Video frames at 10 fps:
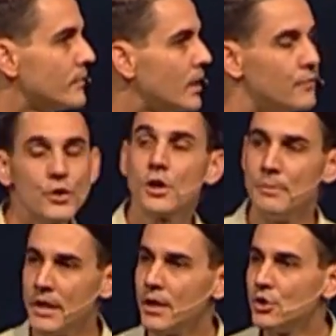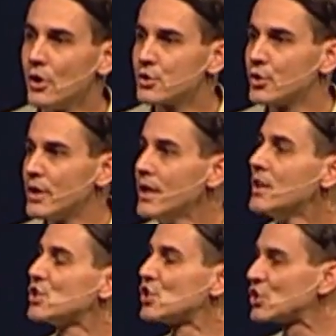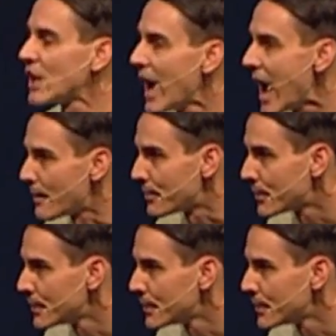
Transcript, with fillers: If you're committing adultery, stop.